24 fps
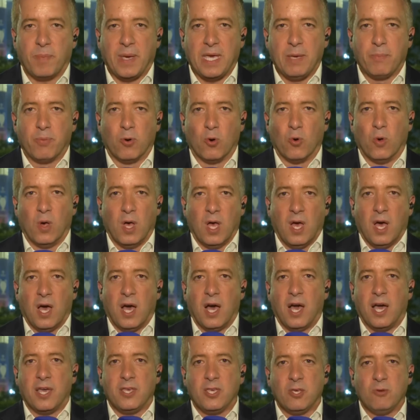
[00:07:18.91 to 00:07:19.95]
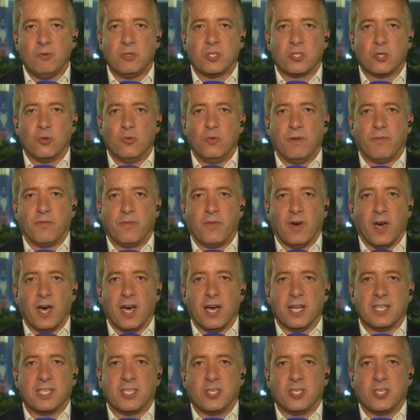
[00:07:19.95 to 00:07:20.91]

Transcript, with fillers: People uh, used to refer